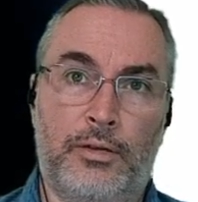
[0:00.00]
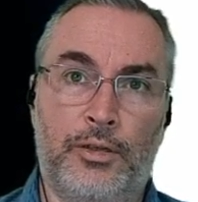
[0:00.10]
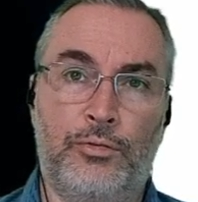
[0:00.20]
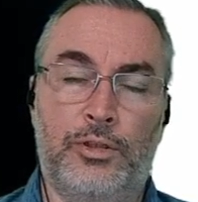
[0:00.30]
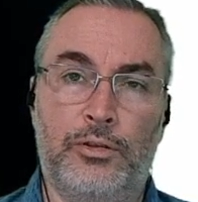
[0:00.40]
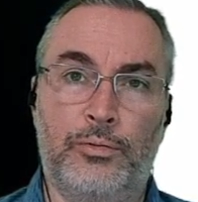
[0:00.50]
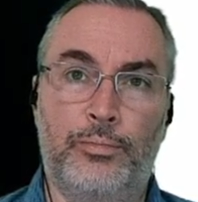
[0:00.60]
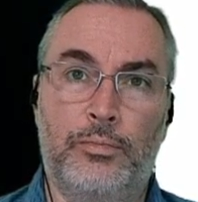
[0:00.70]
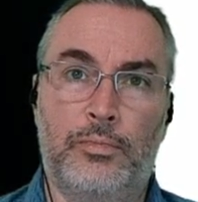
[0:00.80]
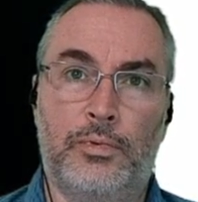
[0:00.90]
YouTube,
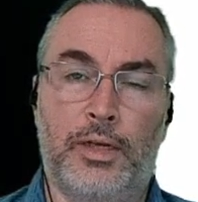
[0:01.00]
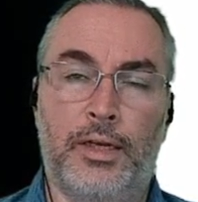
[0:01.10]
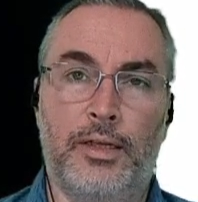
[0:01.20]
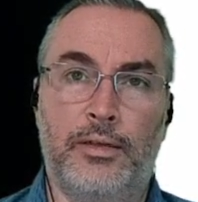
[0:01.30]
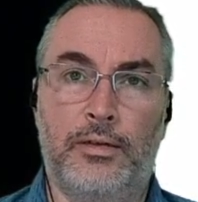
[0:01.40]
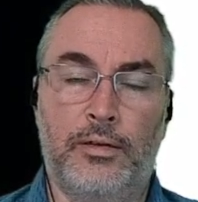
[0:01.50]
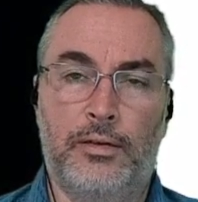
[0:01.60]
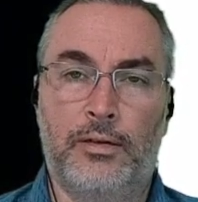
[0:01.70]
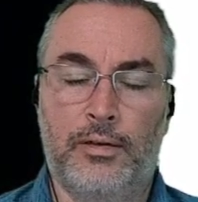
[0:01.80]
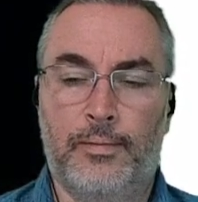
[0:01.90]
and
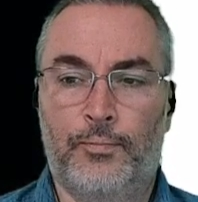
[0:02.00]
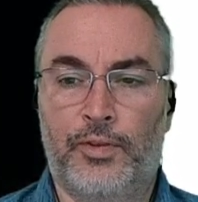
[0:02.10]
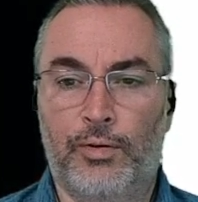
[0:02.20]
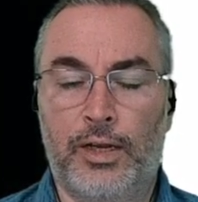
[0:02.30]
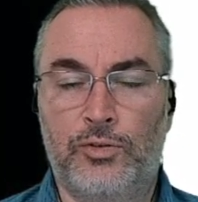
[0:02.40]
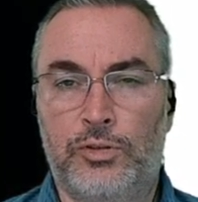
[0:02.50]
right.